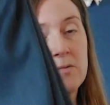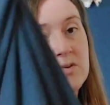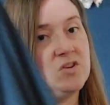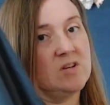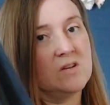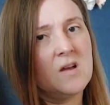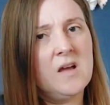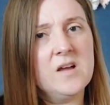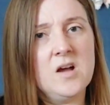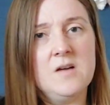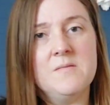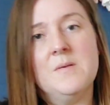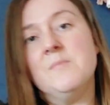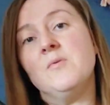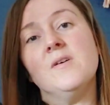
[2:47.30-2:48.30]
which I
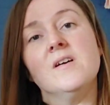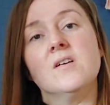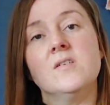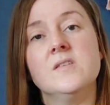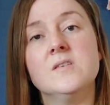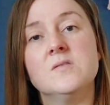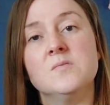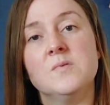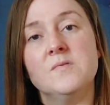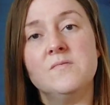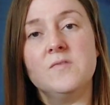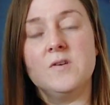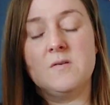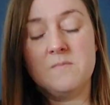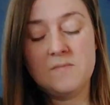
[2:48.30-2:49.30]
can't remember where I got this one
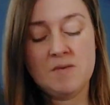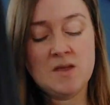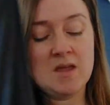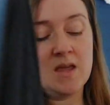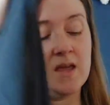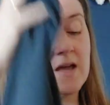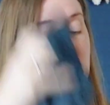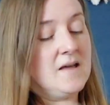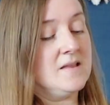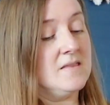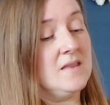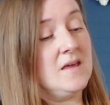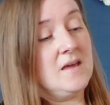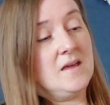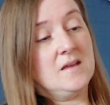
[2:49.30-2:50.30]
from.
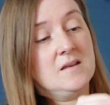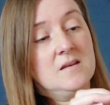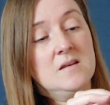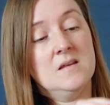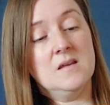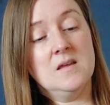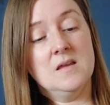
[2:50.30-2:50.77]
And then